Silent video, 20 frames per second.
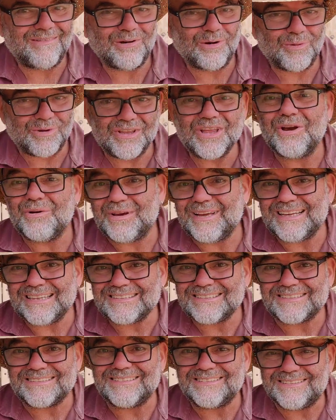Well, we know it
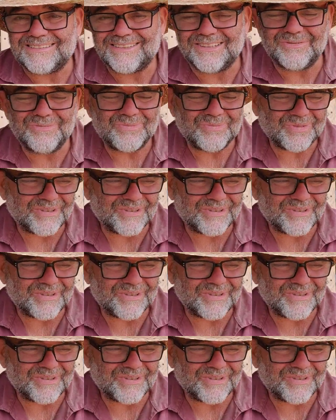isn't, don't